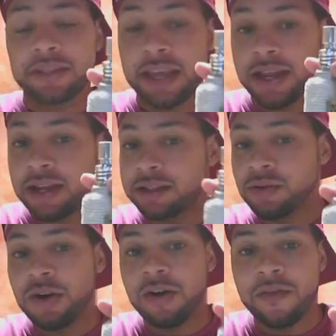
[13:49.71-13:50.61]
10 to
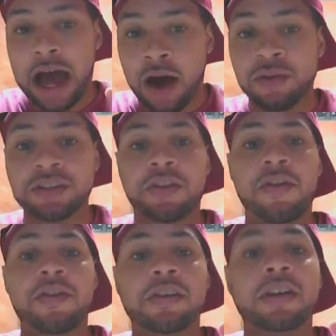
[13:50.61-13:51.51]
12 hours
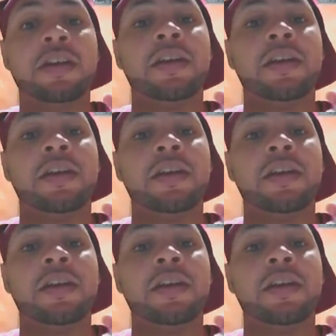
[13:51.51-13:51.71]
long